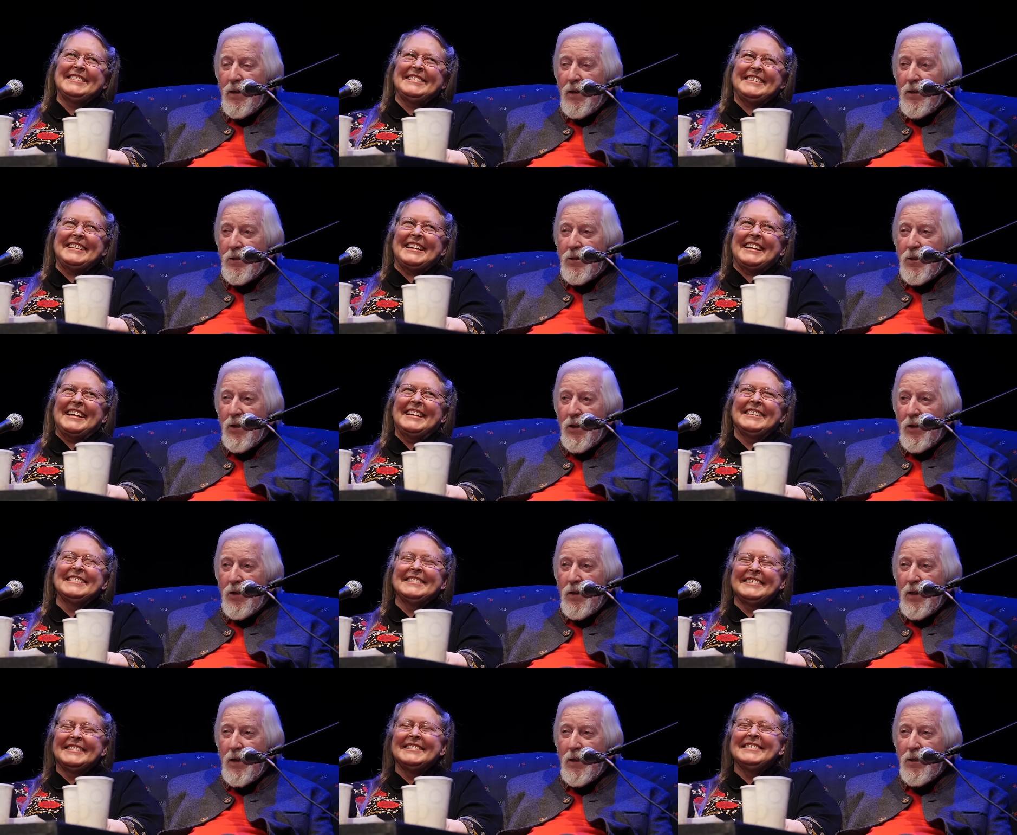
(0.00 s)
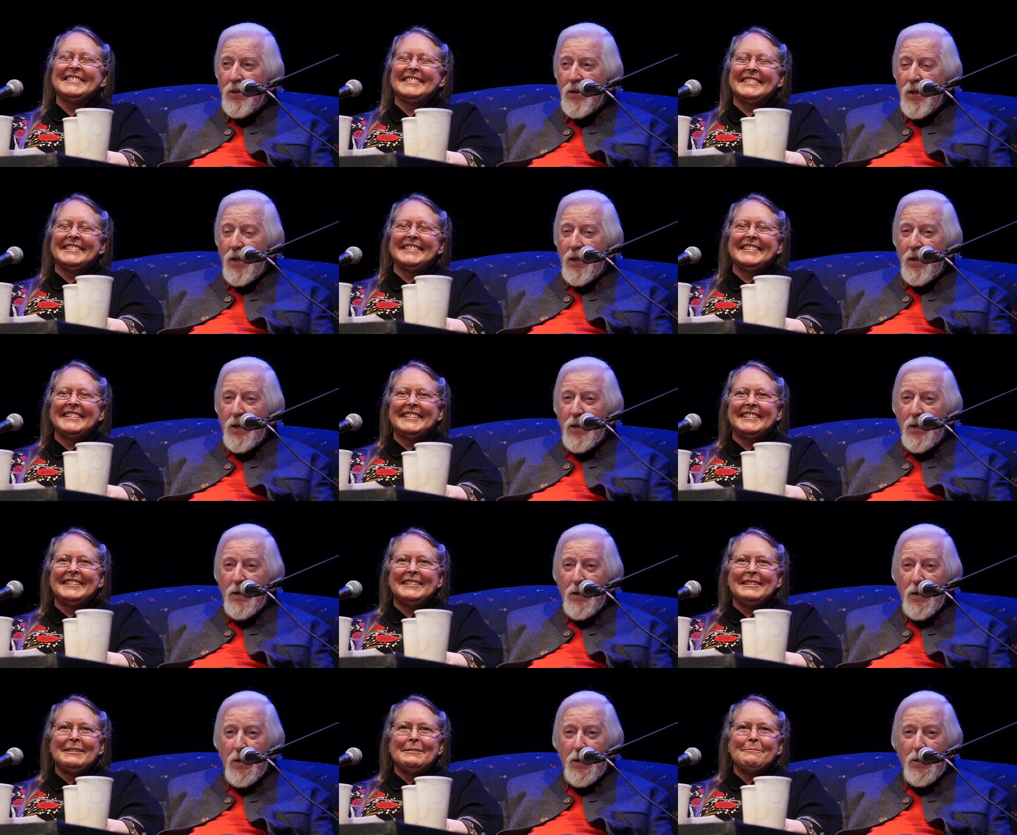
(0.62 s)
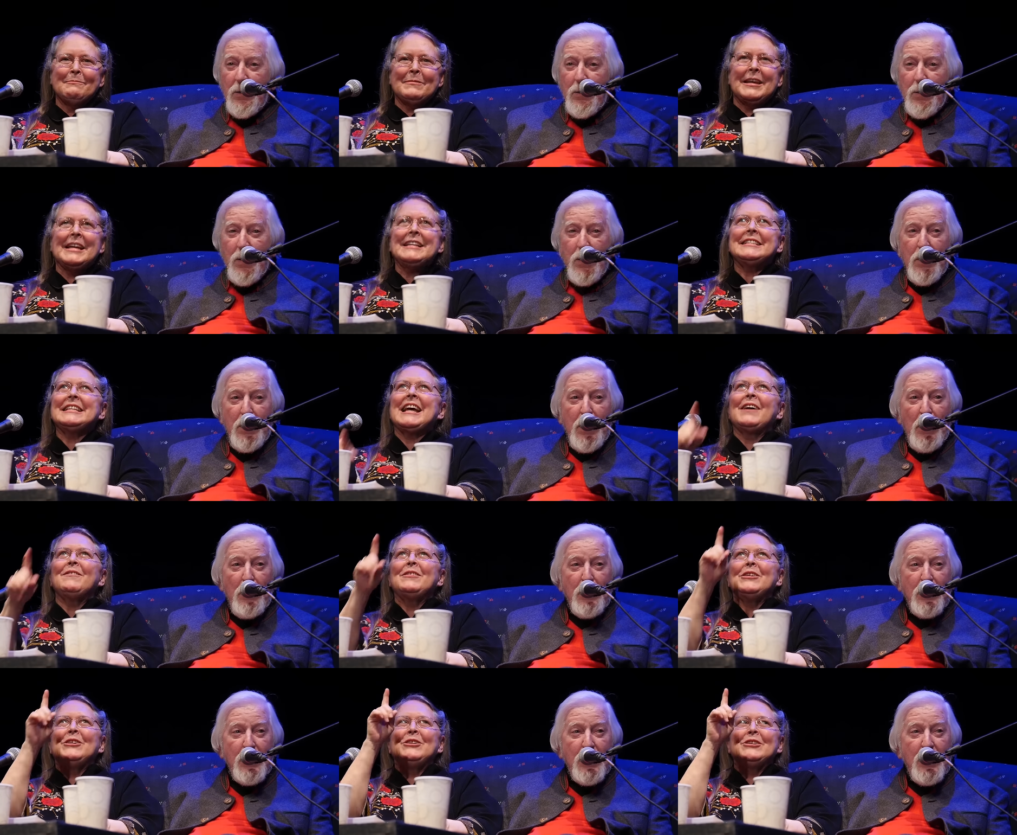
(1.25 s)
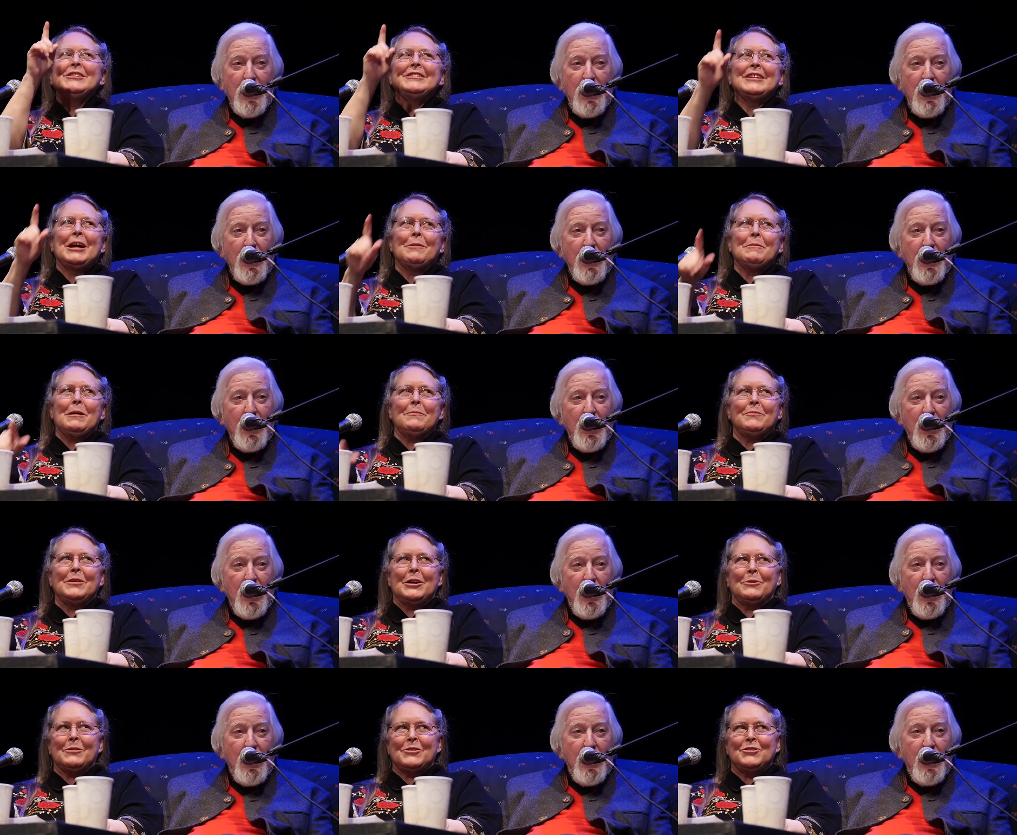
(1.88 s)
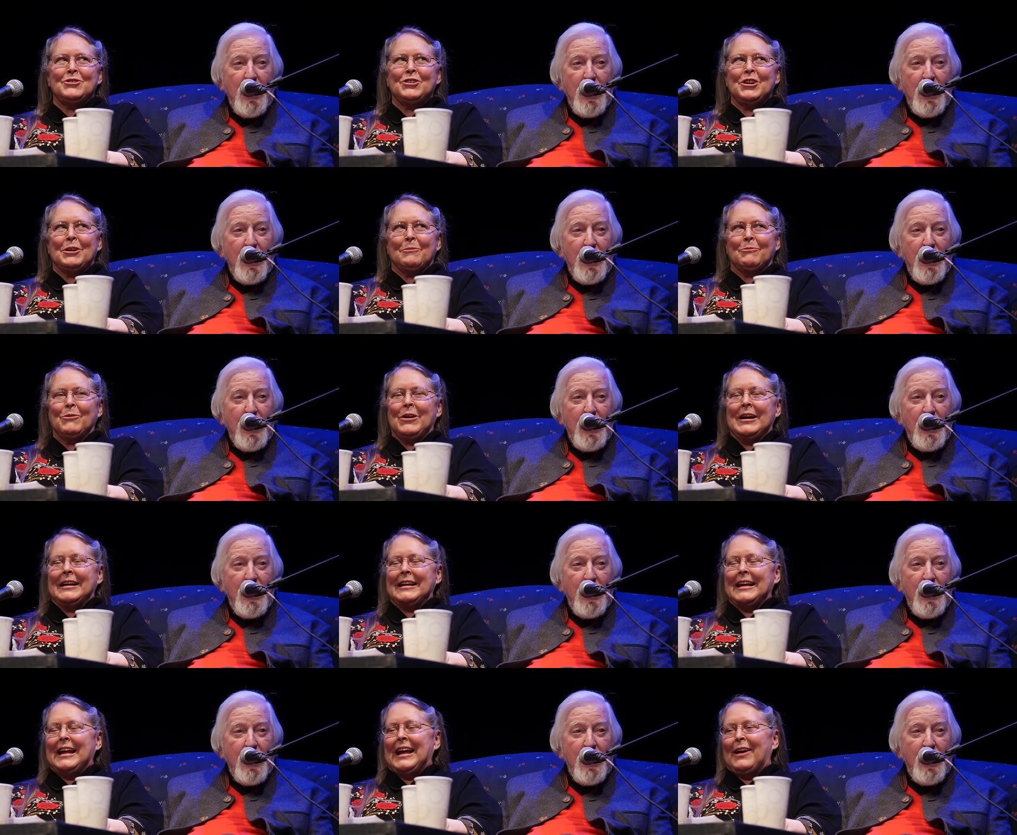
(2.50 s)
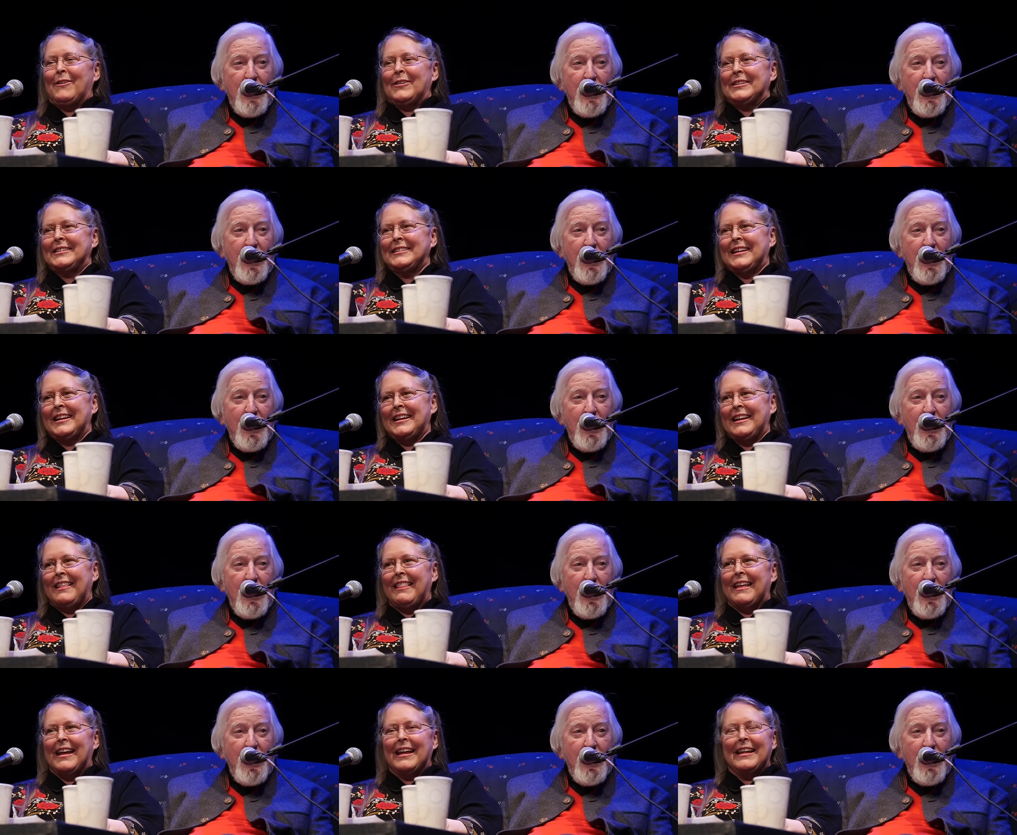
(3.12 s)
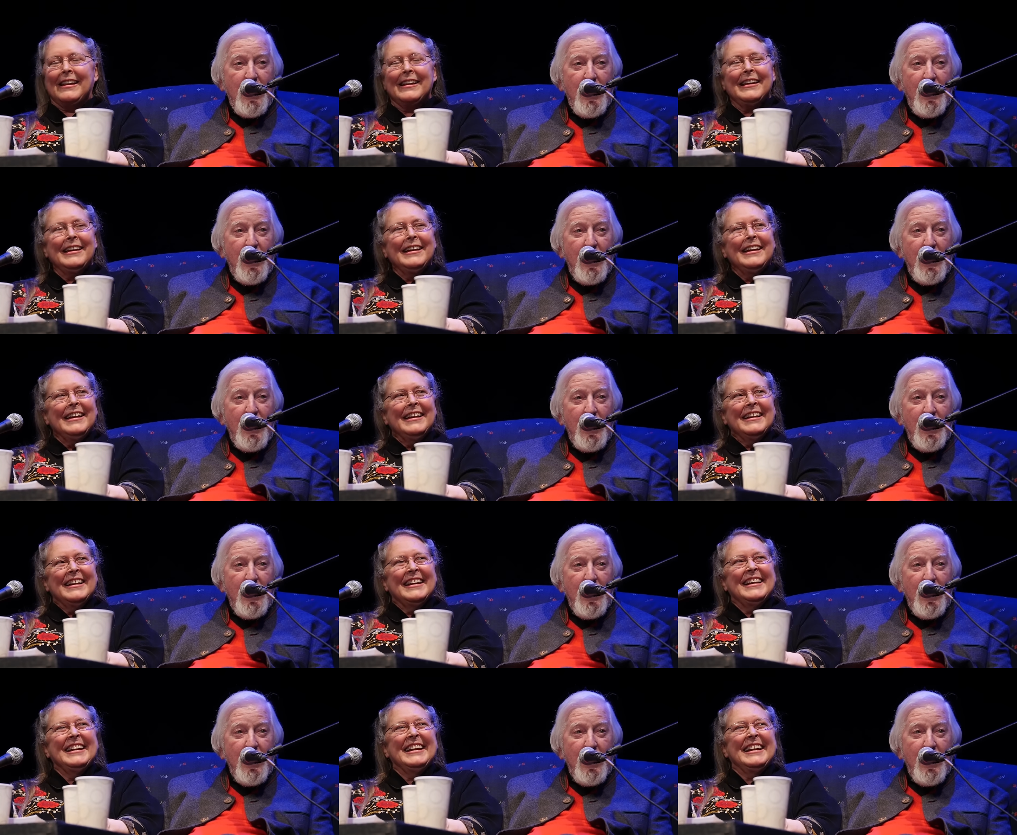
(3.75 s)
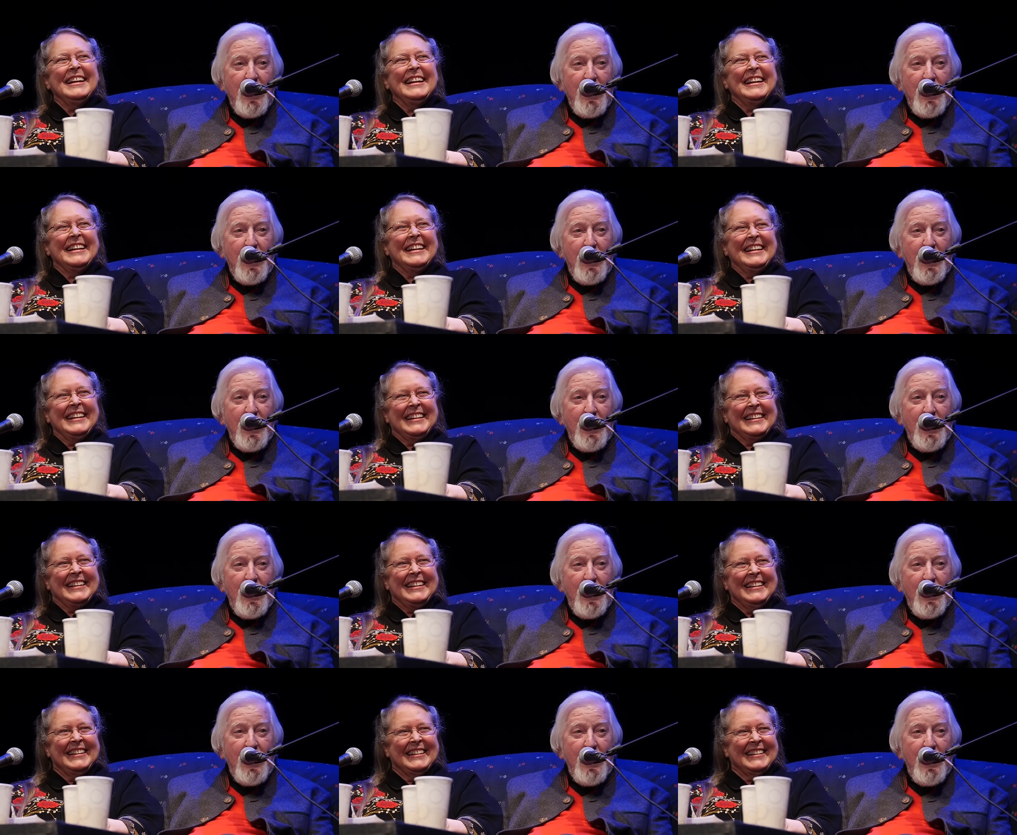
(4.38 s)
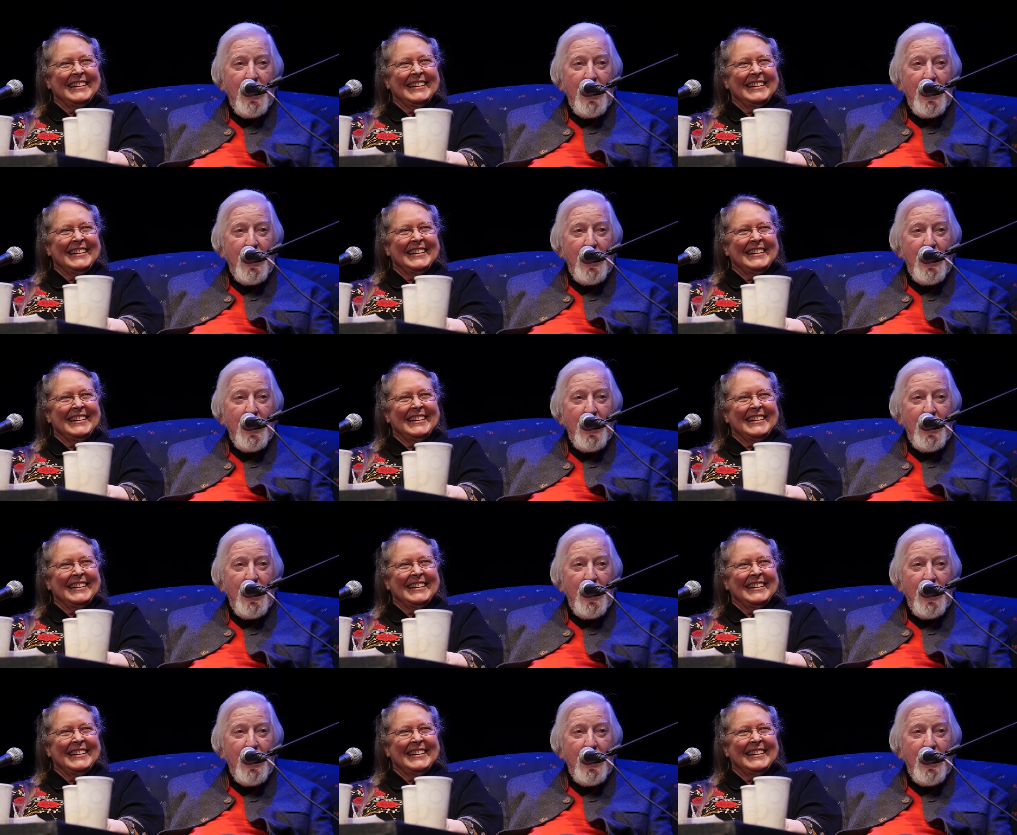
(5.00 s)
Speaker 1: yeah. so he said he, he He's having a good time up there with Jim right now. I'll, I'll tell bet, you that. I'll bet he is.